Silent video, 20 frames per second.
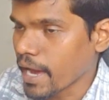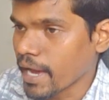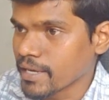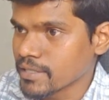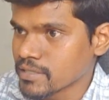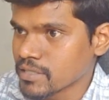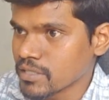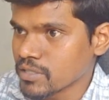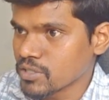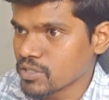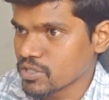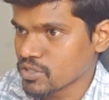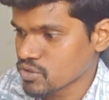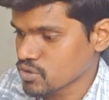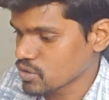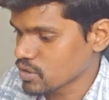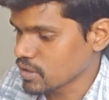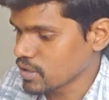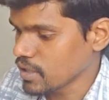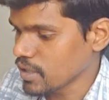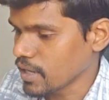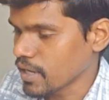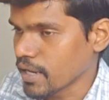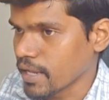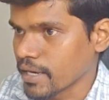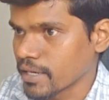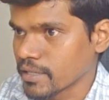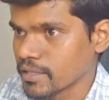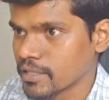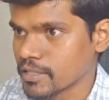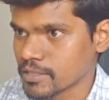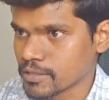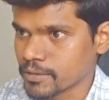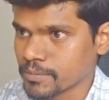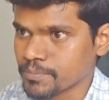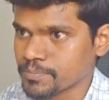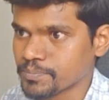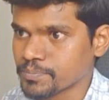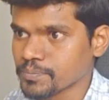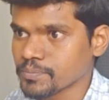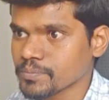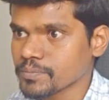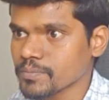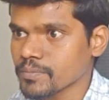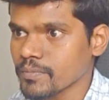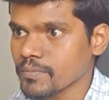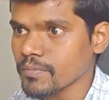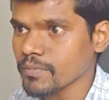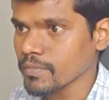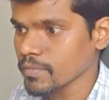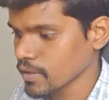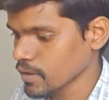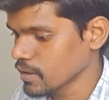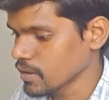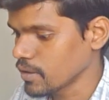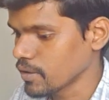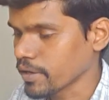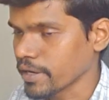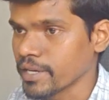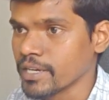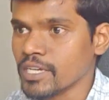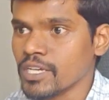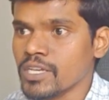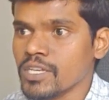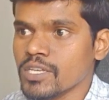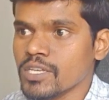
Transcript: as a dictionary like this. Okay.